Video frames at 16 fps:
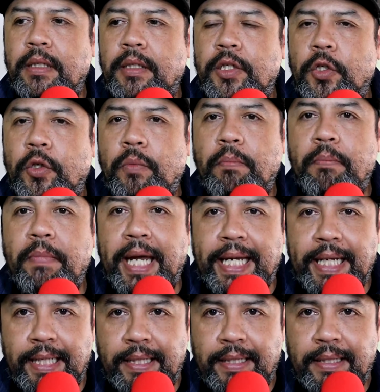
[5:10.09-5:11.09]
know,
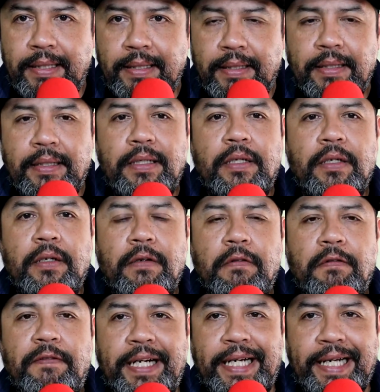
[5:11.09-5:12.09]
make,
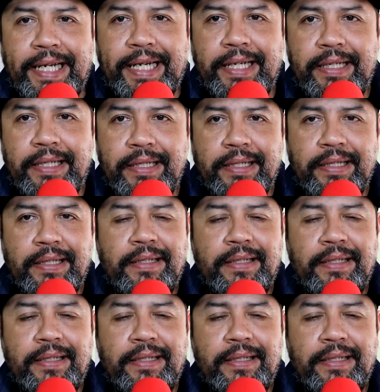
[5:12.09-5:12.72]
find,